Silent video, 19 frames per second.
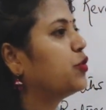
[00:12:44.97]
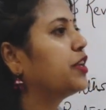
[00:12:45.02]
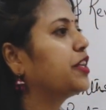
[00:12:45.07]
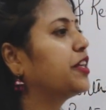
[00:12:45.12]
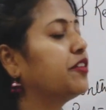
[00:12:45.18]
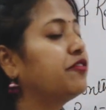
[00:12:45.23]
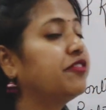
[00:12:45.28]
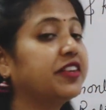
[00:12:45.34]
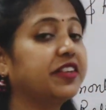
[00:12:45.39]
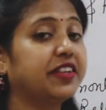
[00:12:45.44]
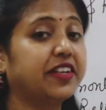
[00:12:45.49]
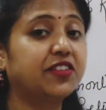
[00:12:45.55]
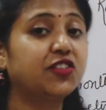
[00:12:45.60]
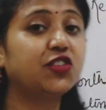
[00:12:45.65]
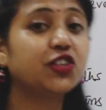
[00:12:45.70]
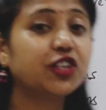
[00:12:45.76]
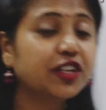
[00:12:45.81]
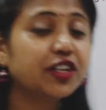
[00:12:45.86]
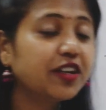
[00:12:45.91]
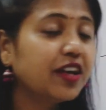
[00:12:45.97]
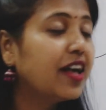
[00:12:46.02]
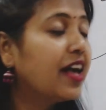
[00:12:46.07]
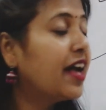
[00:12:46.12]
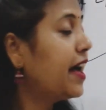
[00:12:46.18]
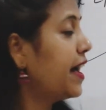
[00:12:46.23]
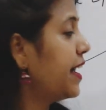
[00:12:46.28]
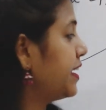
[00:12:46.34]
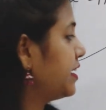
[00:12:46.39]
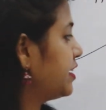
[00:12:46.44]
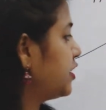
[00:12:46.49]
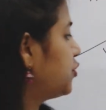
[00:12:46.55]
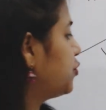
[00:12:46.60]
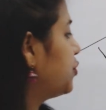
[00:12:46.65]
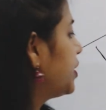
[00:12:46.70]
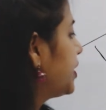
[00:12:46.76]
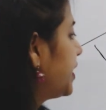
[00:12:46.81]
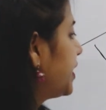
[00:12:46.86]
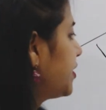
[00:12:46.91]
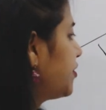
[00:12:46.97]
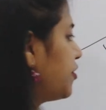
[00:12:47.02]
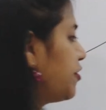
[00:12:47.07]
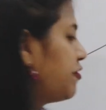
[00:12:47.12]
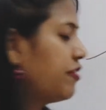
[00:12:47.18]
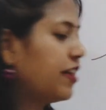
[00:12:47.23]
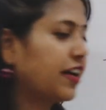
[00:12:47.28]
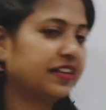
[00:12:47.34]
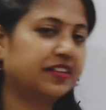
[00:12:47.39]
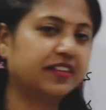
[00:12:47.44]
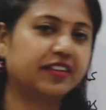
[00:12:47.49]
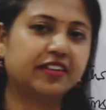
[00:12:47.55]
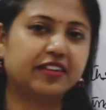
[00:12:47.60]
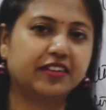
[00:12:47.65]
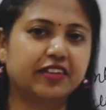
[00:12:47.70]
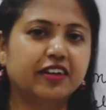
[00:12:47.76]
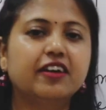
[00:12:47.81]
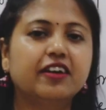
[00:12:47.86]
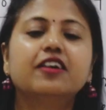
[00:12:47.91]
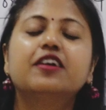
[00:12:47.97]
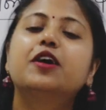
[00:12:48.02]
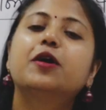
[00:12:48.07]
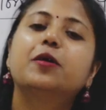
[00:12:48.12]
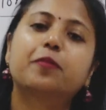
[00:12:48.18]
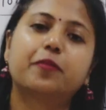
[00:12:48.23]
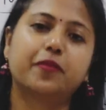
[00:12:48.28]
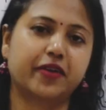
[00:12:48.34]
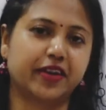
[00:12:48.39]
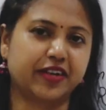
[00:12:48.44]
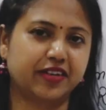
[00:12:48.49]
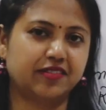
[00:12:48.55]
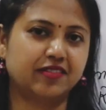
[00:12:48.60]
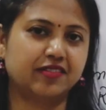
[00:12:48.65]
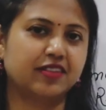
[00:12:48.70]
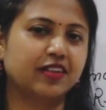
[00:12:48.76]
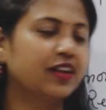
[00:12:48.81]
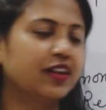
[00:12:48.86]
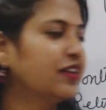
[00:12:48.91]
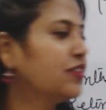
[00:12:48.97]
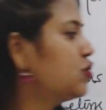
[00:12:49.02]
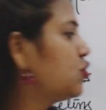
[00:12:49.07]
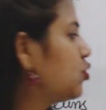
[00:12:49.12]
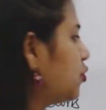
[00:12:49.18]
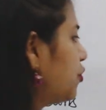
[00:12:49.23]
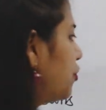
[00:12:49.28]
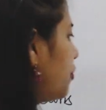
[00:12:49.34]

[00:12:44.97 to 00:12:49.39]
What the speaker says: will give attention and it will get reflected in the price. So